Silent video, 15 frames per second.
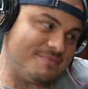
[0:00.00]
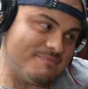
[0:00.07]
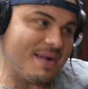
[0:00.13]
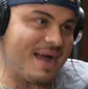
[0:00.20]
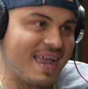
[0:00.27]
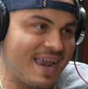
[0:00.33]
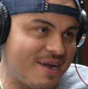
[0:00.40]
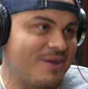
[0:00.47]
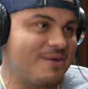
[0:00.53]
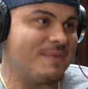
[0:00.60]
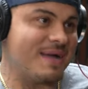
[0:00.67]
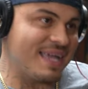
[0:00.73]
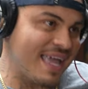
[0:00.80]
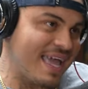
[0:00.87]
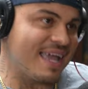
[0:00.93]
my area,
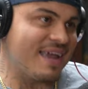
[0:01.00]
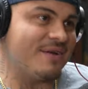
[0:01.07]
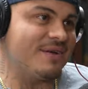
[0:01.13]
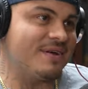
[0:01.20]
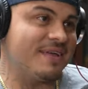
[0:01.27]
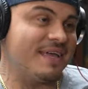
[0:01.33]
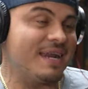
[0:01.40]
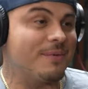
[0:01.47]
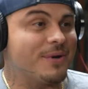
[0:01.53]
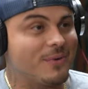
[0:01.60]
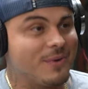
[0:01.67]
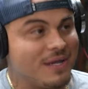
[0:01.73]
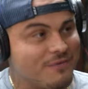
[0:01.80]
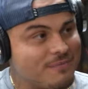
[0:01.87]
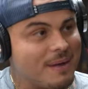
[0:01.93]
my gang area, and I want to
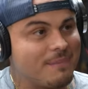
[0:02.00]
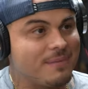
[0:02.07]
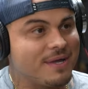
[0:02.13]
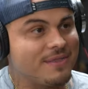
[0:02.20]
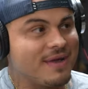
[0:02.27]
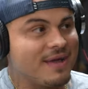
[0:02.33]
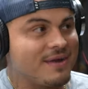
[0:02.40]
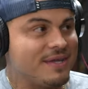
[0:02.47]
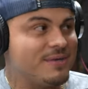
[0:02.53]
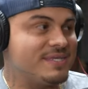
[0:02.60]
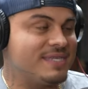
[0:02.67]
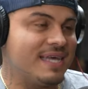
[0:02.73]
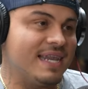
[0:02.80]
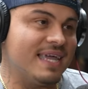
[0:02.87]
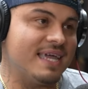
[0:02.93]
go live with my brother out of
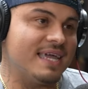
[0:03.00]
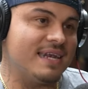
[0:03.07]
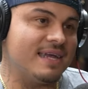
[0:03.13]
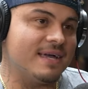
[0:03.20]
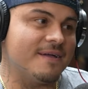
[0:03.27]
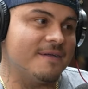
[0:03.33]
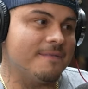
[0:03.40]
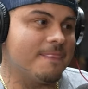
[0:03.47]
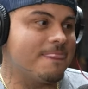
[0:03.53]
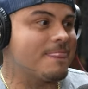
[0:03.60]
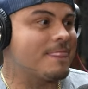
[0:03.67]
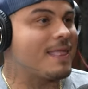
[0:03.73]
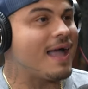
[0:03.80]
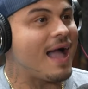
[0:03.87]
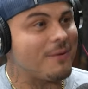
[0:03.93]
UCLA. And uh, oh.